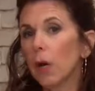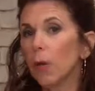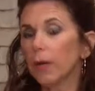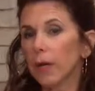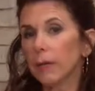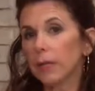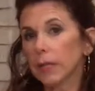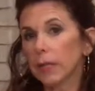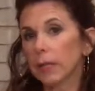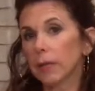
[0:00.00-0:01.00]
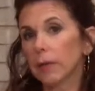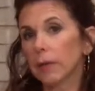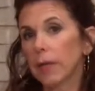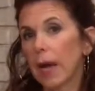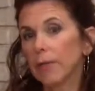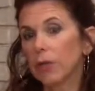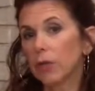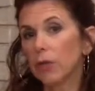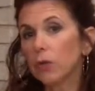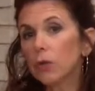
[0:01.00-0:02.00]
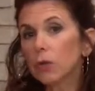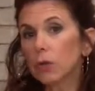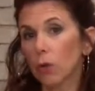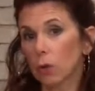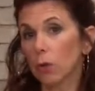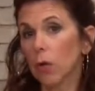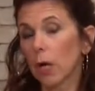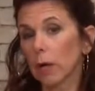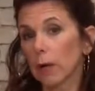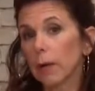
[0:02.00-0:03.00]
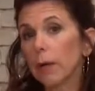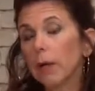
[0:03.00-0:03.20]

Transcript: without necessarily having to use local color,